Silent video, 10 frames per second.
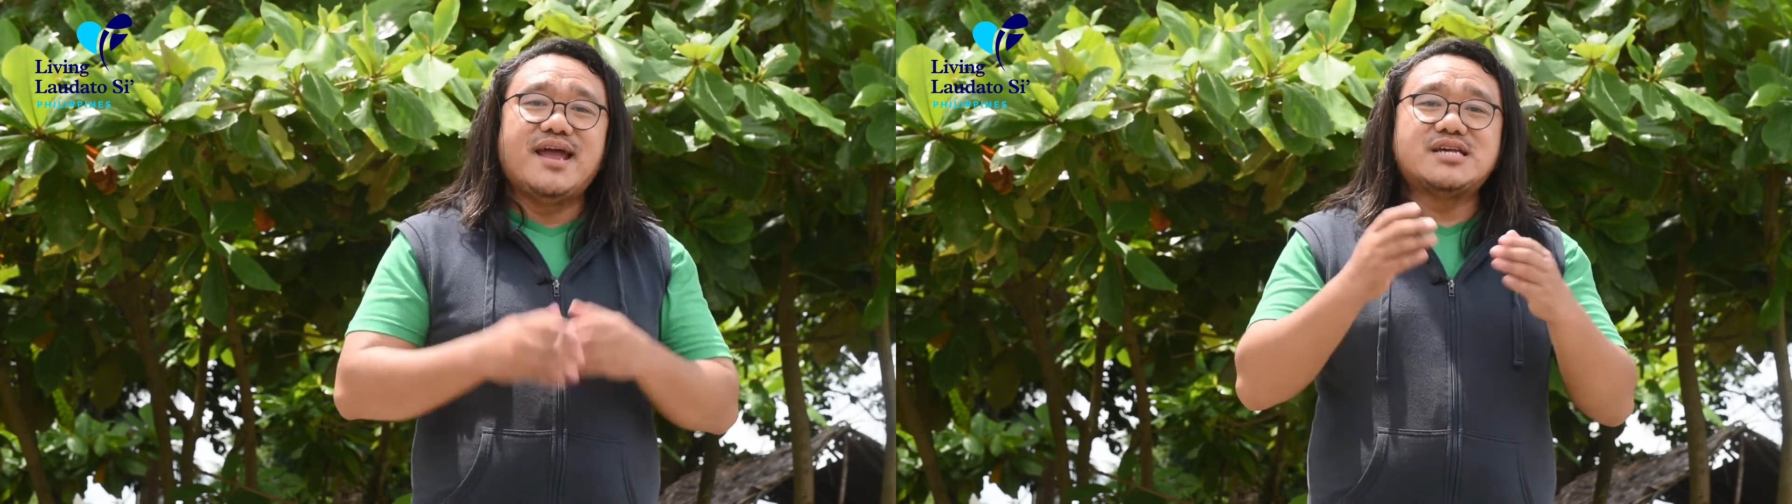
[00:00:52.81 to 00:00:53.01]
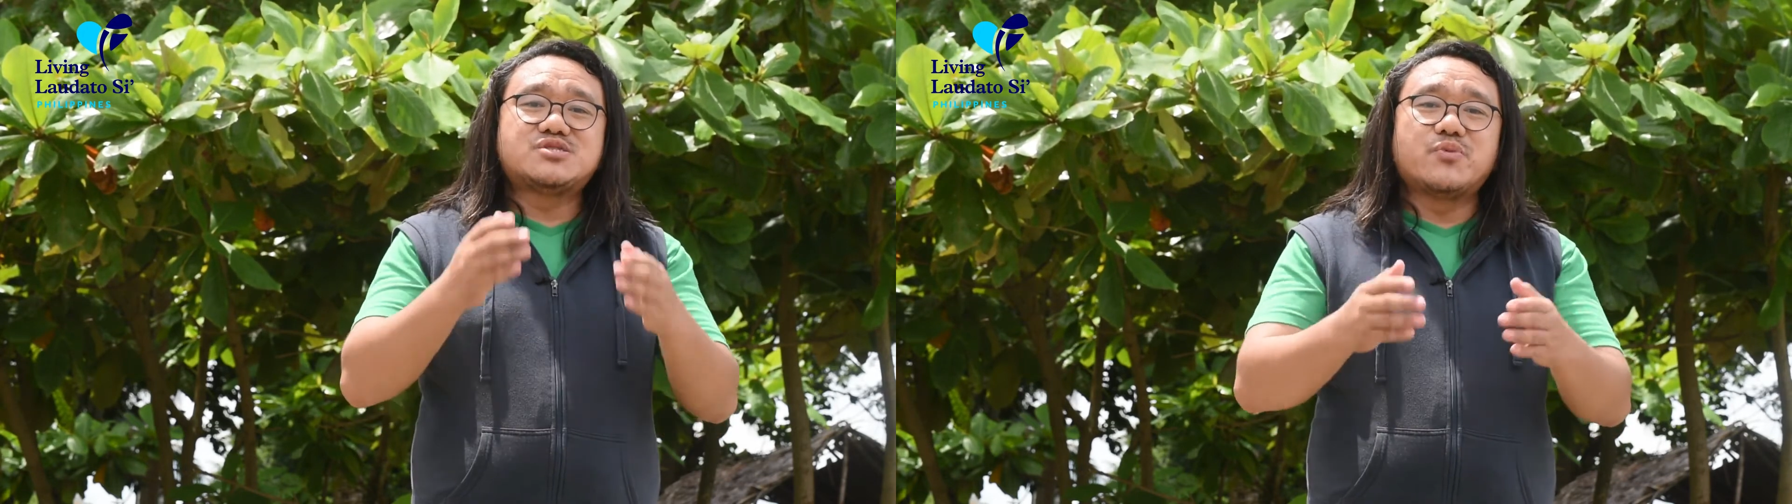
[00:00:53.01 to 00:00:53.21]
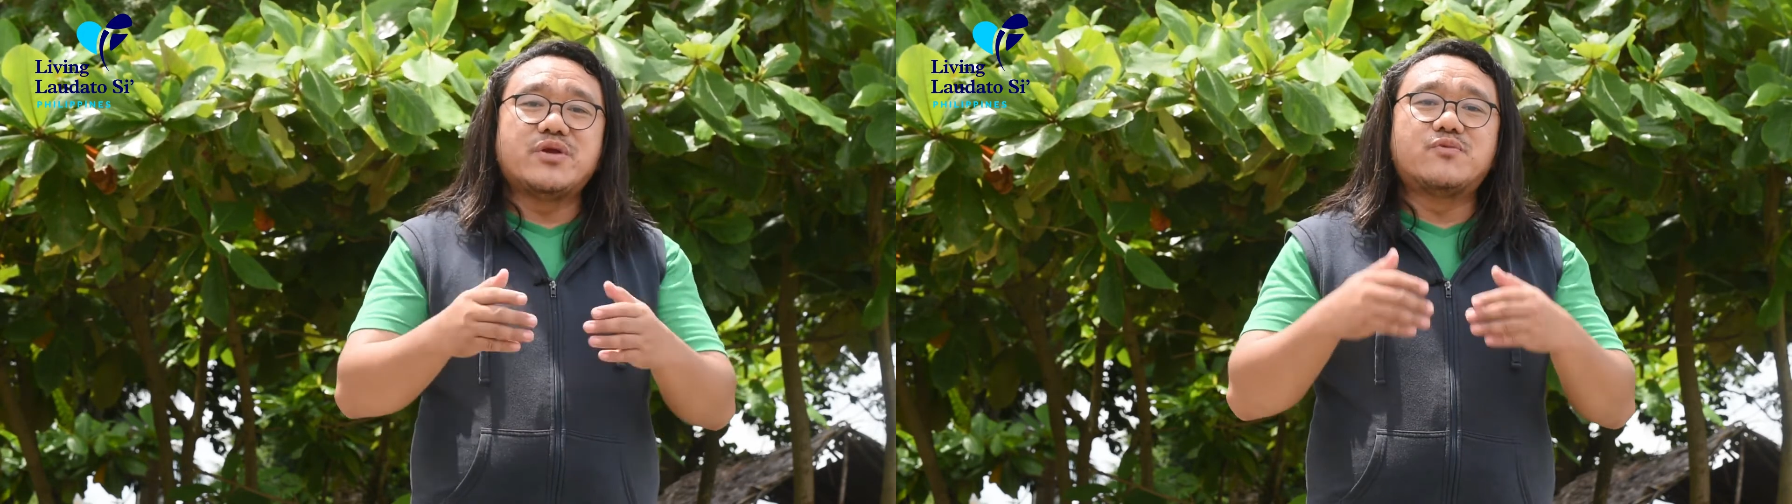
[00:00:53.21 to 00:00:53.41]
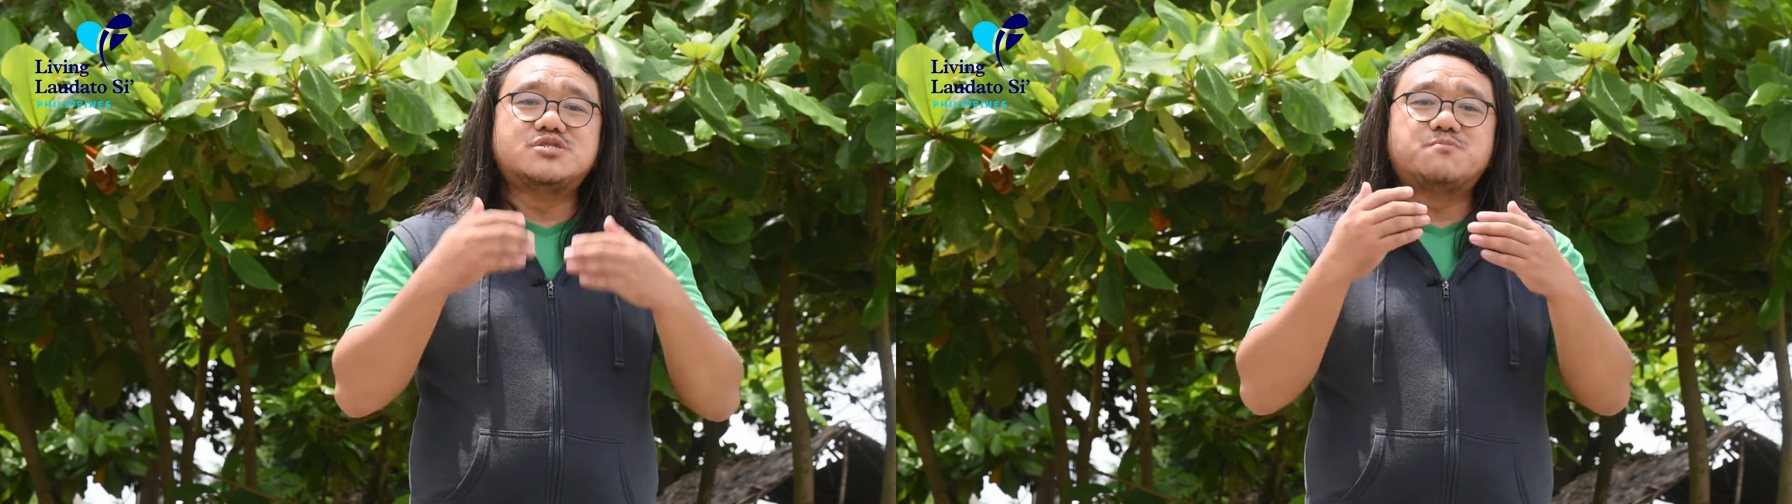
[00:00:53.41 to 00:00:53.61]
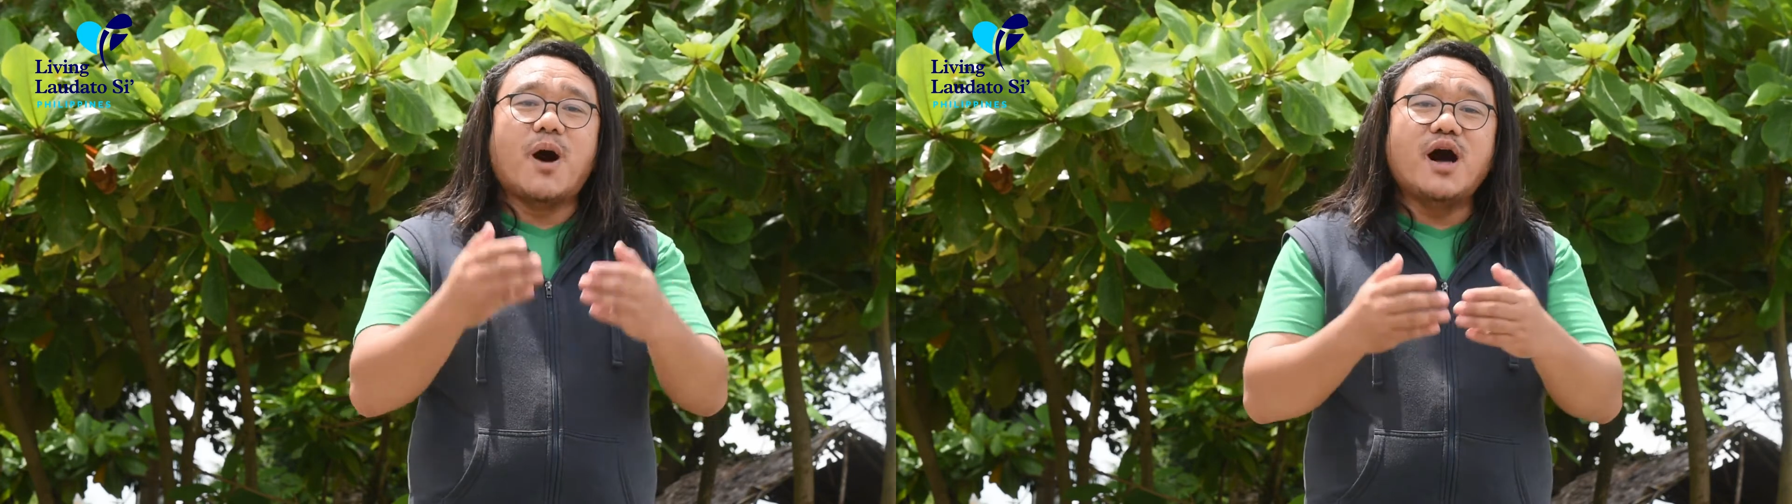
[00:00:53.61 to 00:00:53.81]
as we
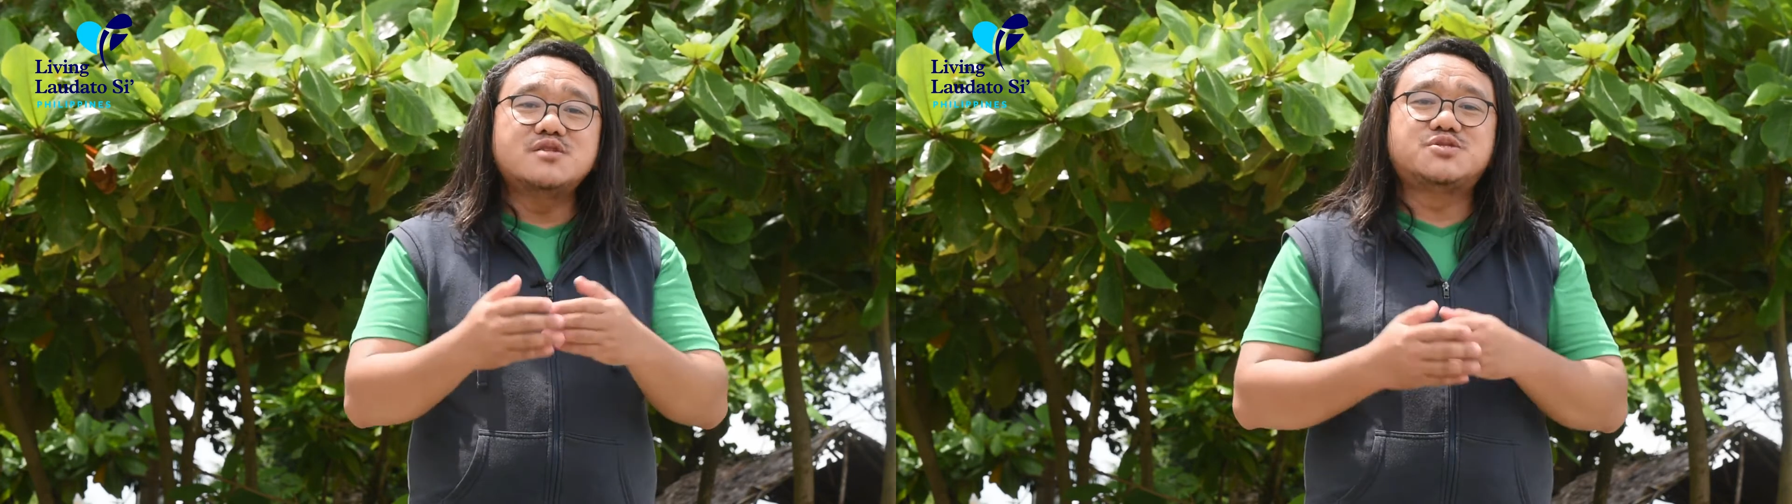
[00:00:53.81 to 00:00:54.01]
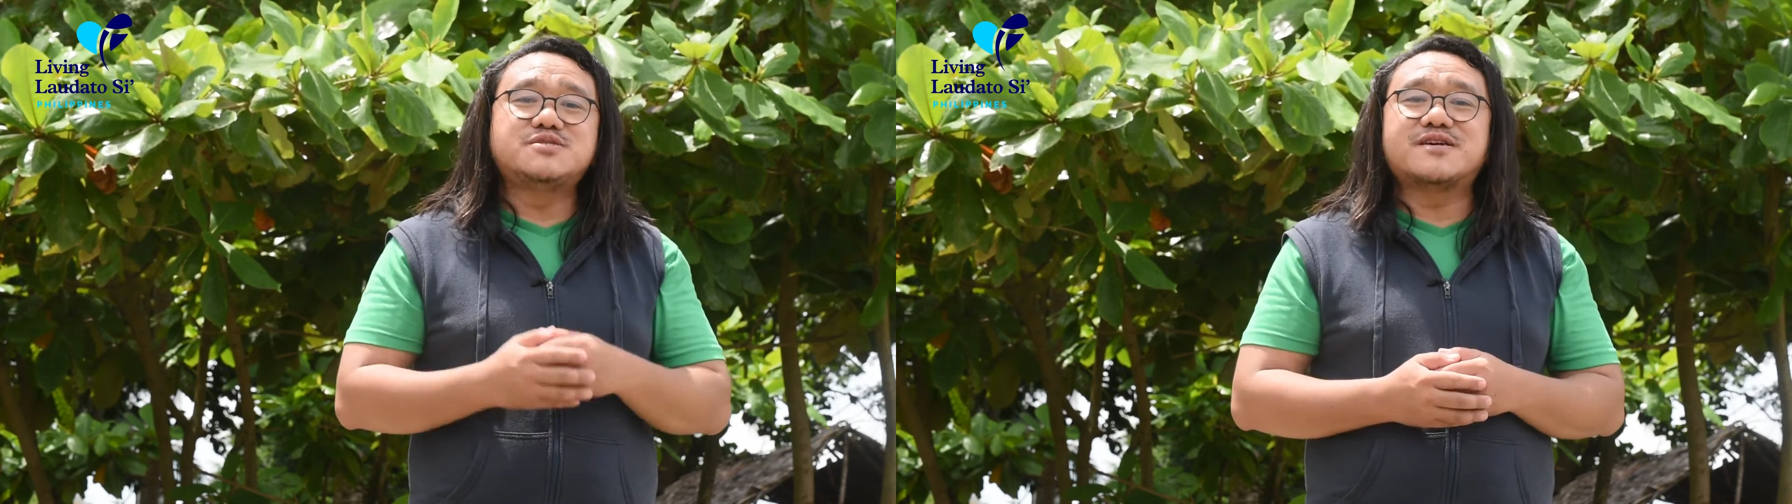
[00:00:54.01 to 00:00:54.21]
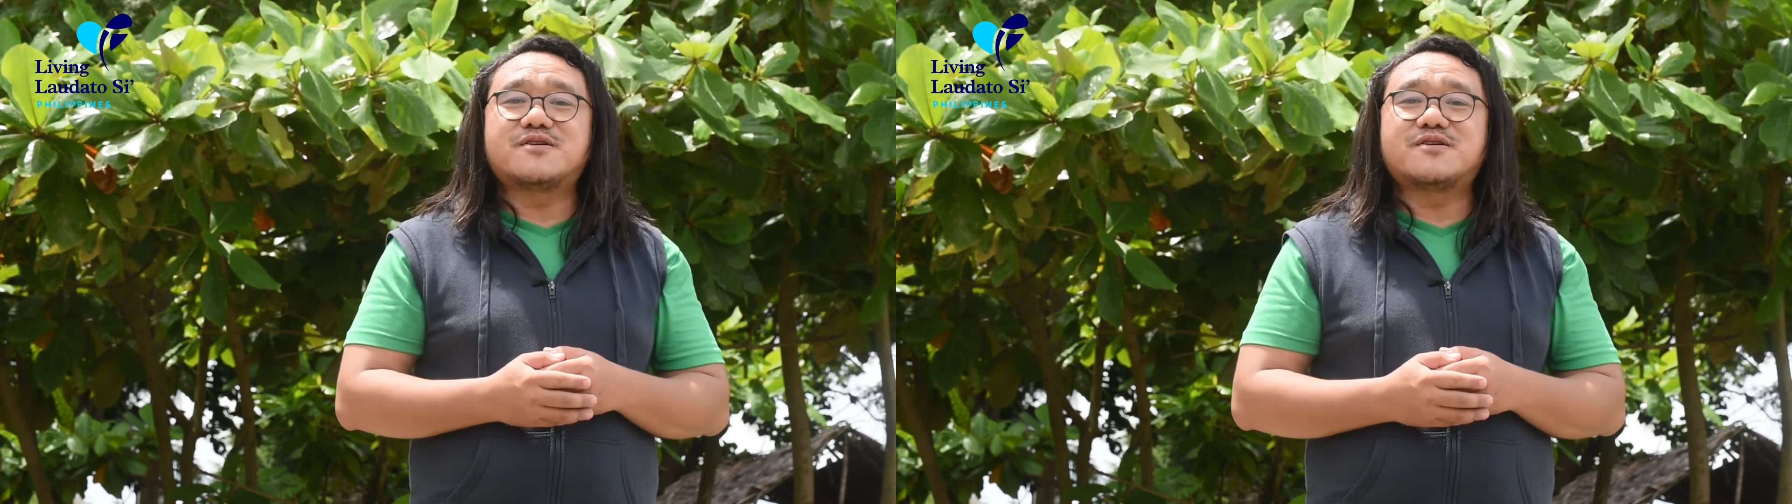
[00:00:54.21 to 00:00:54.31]
respond to the